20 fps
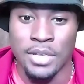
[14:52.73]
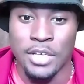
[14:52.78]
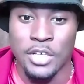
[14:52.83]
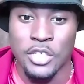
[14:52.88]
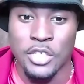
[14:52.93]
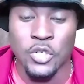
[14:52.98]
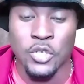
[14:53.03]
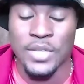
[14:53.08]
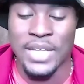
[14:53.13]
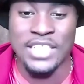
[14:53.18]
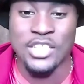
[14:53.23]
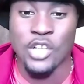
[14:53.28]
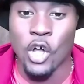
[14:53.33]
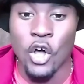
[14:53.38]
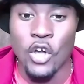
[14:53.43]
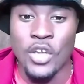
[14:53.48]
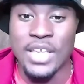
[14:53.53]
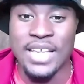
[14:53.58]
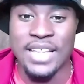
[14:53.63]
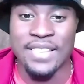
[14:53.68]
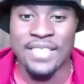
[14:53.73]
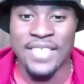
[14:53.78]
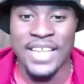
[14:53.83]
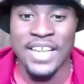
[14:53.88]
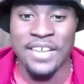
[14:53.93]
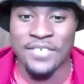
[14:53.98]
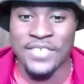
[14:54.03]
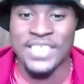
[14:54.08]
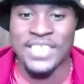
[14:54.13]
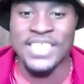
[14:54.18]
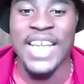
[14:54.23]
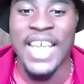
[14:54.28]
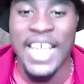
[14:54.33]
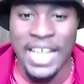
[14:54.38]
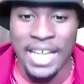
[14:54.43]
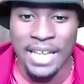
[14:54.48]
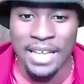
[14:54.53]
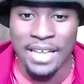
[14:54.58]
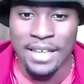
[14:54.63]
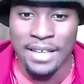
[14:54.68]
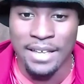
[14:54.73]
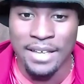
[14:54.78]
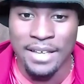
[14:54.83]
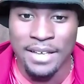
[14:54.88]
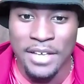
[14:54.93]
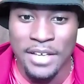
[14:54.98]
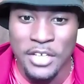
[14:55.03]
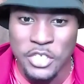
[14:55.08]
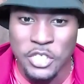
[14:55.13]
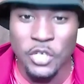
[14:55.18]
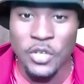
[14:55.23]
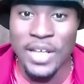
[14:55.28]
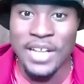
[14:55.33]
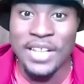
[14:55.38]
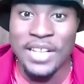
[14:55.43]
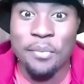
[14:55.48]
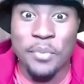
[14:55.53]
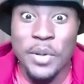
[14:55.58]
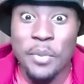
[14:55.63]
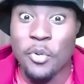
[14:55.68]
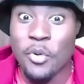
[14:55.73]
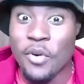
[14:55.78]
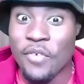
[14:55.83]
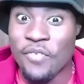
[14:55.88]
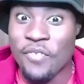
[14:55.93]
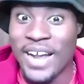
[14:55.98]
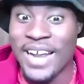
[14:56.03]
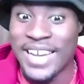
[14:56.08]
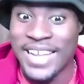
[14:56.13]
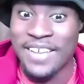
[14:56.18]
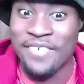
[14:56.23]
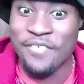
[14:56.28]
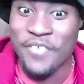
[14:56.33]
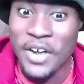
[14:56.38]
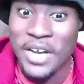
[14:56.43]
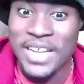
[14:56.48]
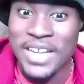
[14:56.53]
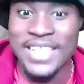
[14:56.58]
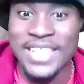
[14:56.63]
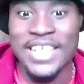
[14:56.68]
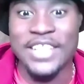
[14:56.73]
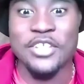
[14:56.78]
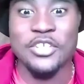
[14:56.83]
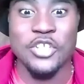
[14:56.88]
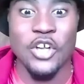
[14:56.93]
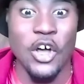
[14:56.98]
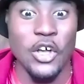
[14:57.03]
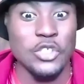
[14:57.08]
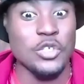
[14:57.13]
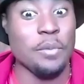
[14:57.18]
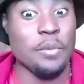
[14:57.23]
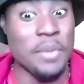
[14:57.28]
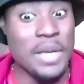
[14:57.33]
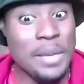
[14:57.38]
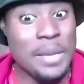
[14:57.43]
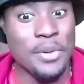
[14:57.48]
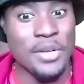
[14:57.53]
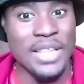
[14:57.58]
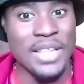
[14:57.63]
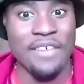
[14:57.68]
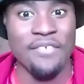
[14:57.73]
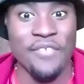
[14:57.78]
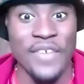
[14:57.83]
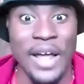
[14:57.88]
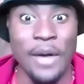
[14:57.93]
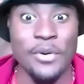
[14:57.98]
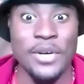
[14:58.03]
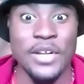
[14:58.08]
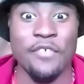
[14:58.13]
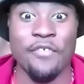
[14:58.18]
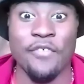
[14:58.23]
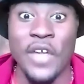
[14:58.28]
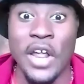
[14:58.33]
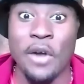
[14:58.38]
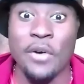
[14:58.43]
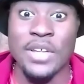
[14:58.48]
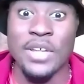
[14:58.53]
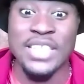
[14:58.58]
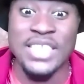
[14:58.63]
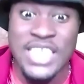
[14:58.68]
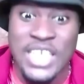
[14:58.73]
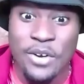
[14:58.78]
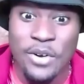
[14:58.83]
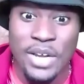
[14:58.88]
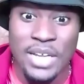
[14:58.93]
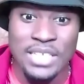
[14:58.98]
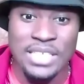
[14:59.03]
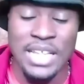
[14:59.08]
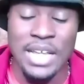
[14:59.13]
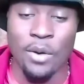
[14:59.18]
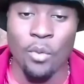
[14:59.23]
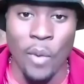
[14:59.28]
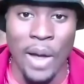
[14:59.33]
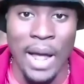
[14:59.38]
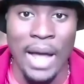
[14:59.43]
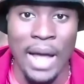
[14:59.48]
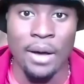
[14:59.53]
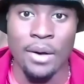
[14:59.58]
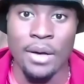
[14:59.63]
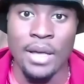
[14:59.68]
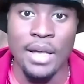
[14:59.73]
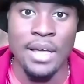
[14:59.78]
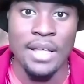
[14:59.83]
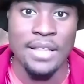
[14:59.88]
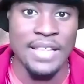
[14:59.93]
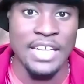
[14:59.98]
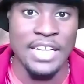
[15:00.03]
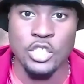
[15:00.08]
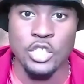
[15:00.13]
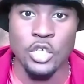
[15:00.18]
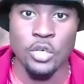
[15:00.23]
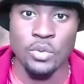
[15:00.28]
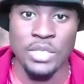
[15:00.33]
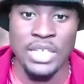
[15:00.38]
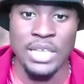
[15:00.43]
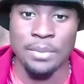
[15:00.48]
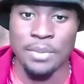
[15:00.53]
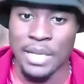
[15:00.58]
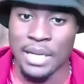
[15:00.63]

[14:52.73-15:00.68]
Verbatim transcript: So that's all he can think of saying. So, and then people were finding it funny. And then there's also people that found it very serious, like, wow, that's so deep.